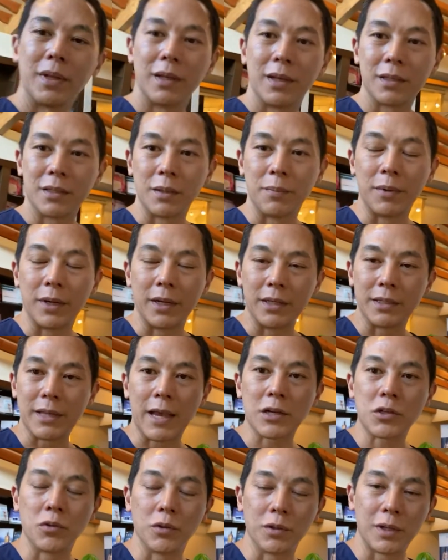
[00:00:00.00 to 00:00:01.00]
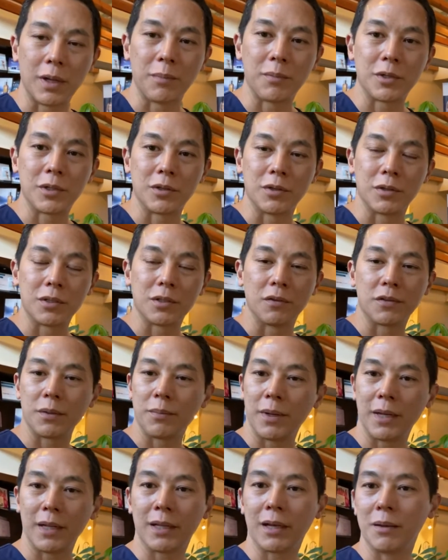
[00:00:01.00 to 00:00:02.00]
somebody's actual temperature. So if
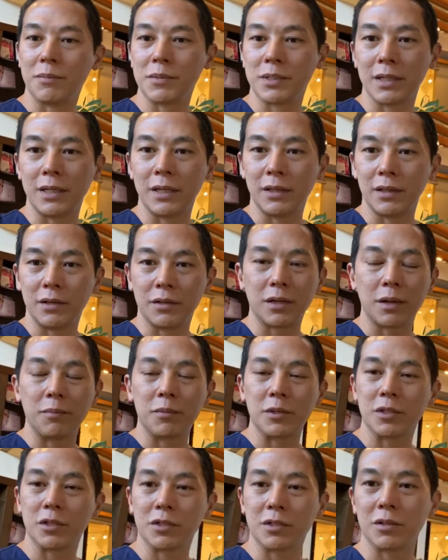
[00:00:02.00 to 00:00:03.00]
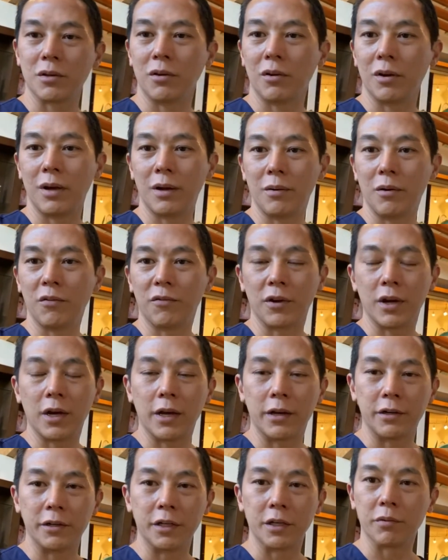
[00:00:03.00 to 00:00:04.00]
somebody comes in and their temperature is over
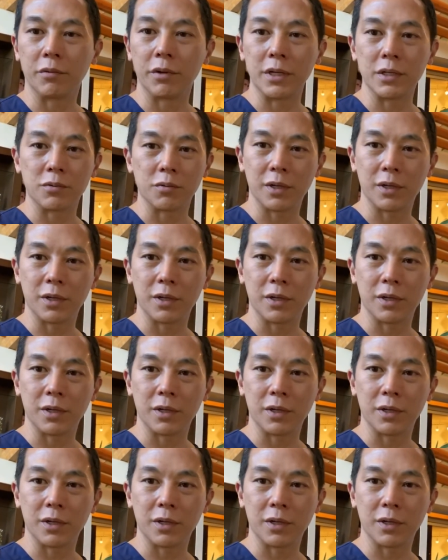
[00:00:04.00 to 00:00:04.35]
100 degrees,